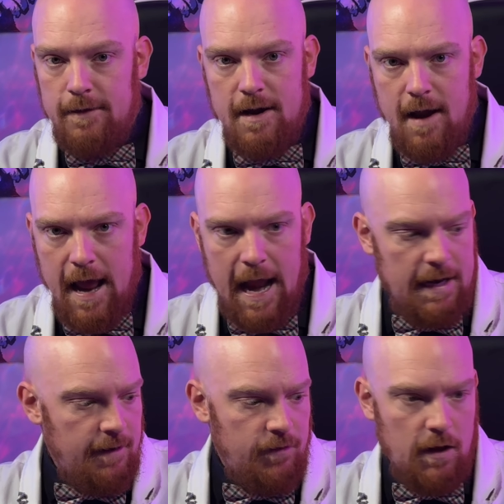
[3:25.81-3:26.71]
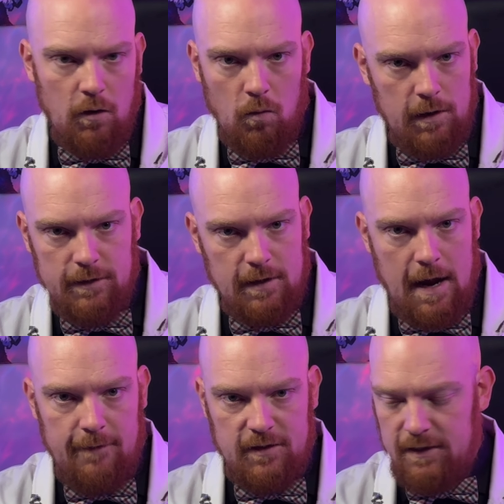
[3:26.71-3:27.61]
than any of the other ones
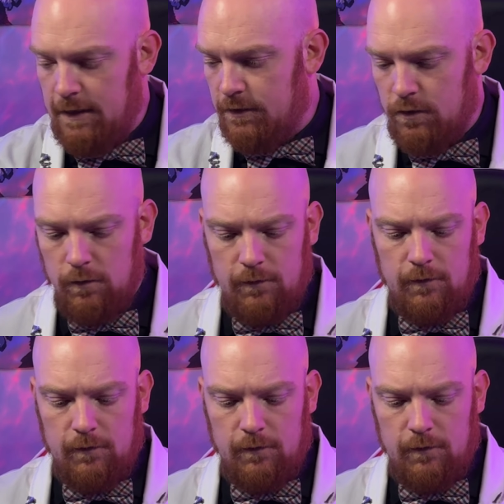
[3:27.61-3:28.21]
I've seen so